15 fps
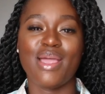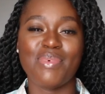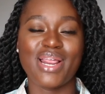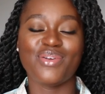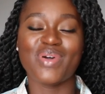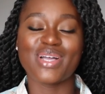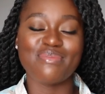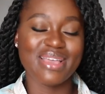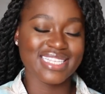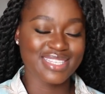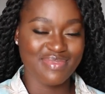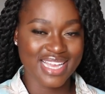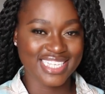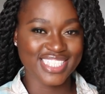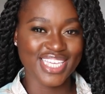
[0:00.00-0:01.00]
Hey everybody, welcome
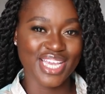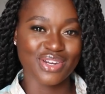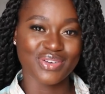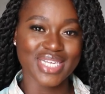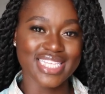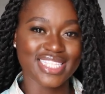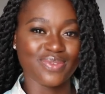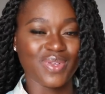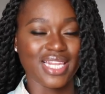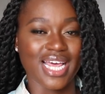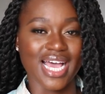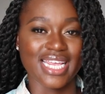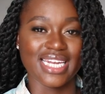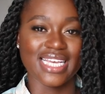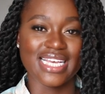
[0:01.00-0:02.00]
back to my channel. It's
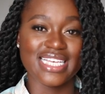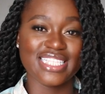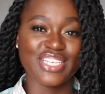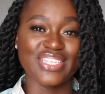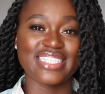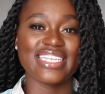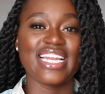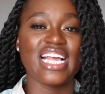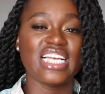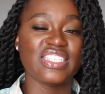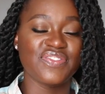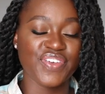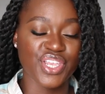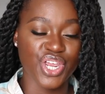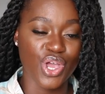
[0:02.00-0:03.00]
Wilonda. So in
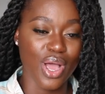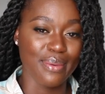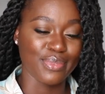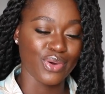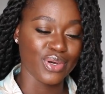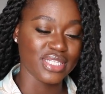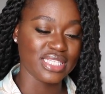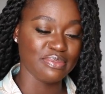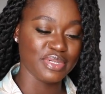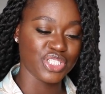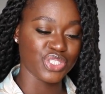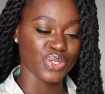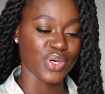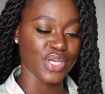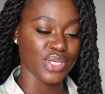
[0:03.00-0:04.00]
today's video, I'm going to be
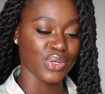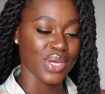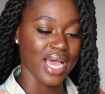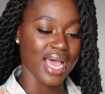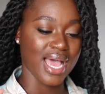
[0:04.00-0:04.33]
showing you